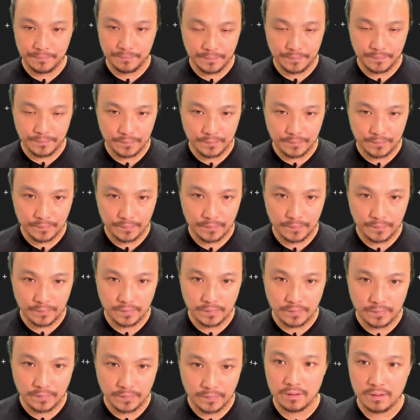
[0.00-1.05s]

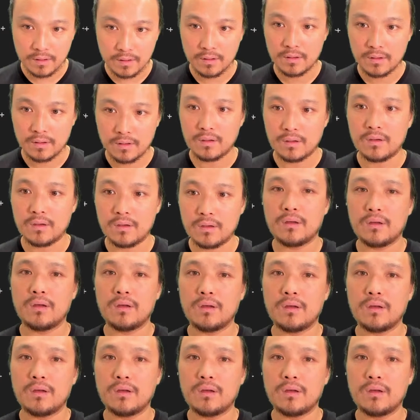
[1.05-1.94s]
No one is speaking in this clip.